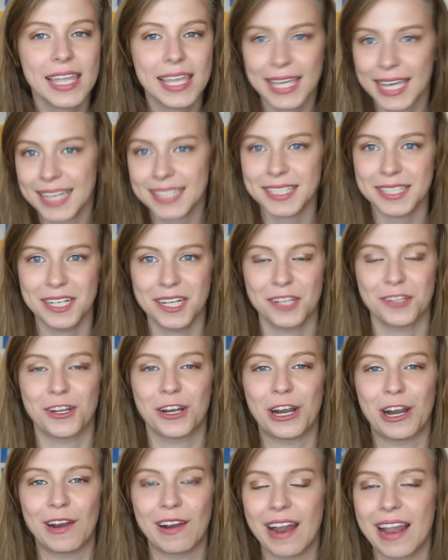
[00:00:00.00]
yet
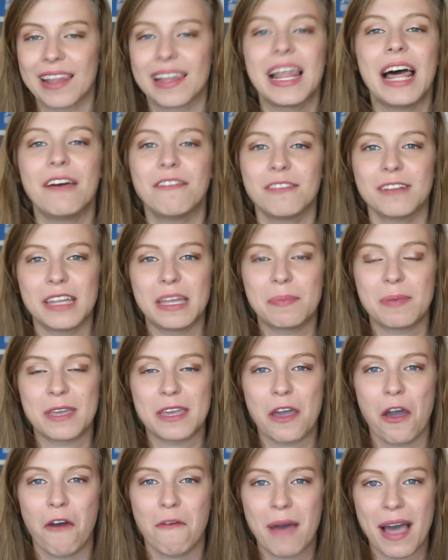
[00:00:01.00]
another lovely
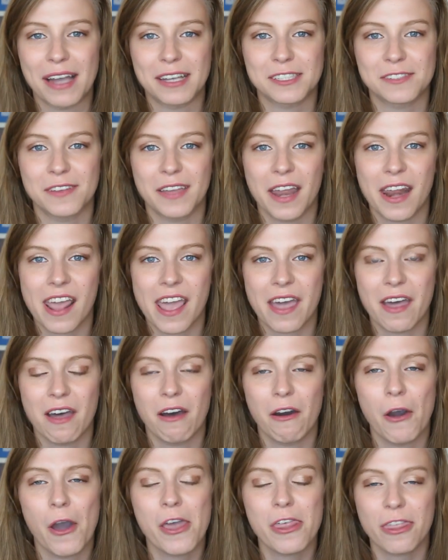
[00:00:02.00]
P.O. Box
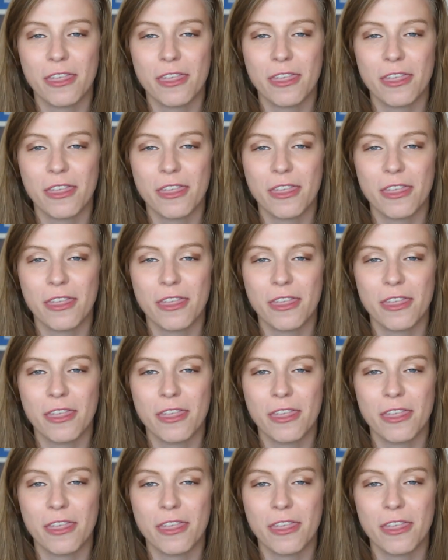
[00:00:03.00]
video.